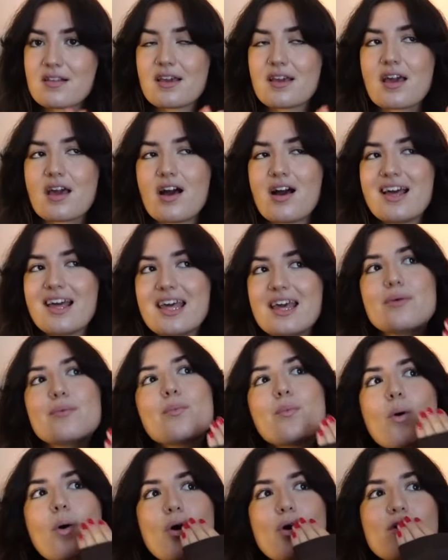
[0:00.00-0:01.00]
Like it
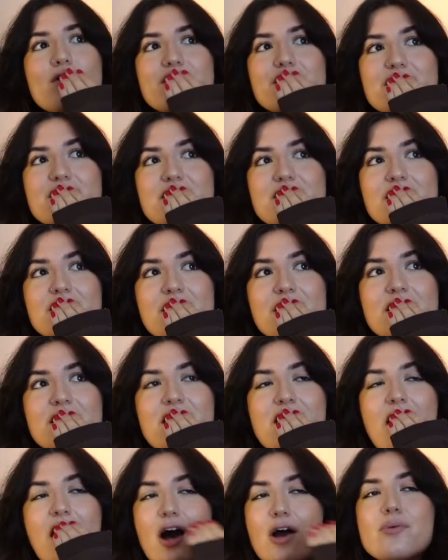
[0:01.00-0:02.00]
was
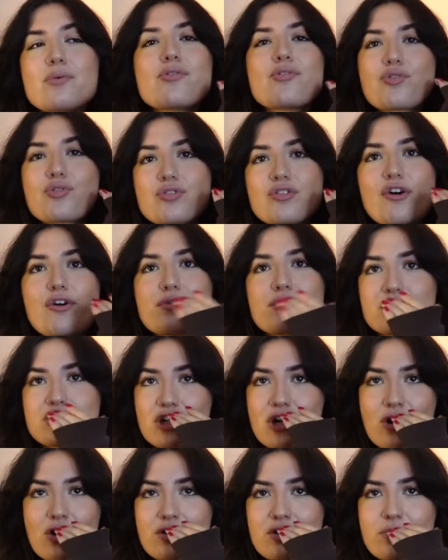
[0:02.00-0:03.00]
I was so
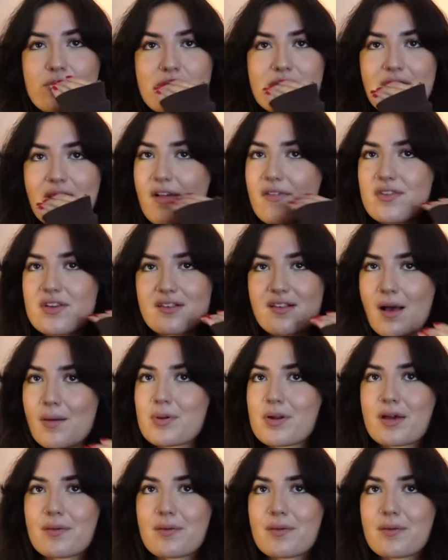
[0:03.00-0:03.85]
shocked when certain things happened.